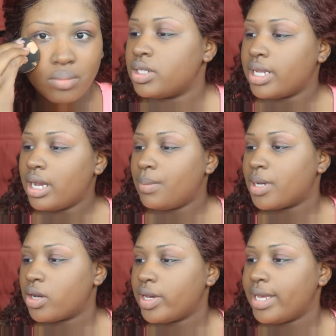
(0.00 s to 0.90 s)
Now I'm
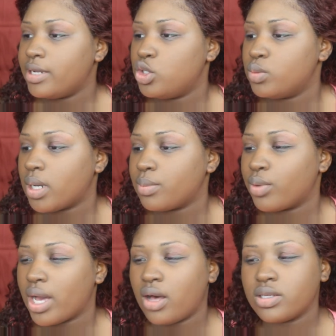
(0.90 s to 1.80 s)
gonna go ahead and do my
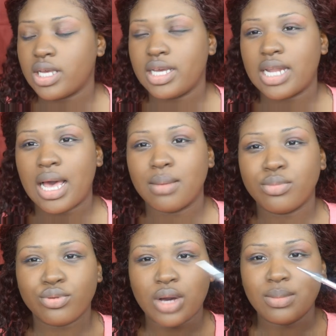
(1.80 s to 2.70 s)
brows, and
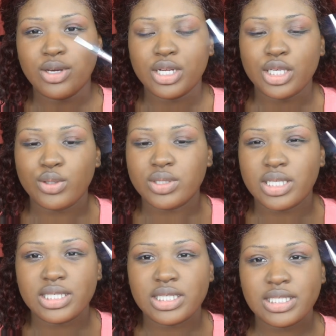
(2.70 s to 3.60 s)
I'm probably gonna use
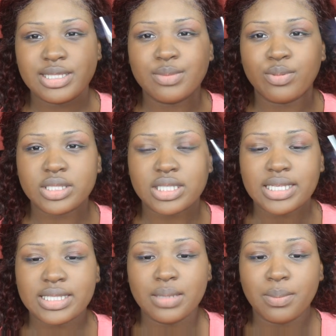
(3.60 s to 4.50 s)
this. This is the
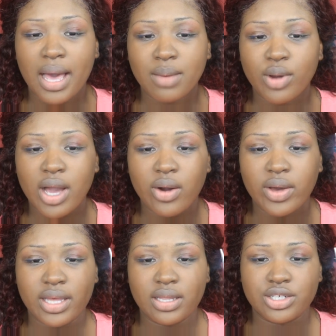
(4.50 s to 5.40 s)
Precisely My
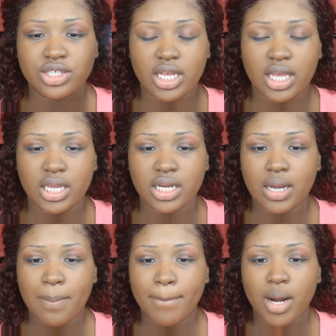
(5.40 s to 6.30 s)
Brow in the shade
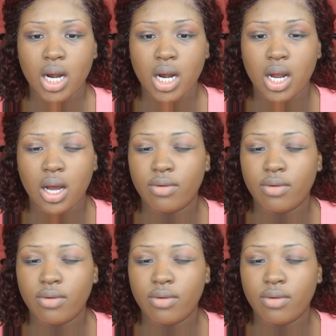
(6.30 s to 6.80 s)
number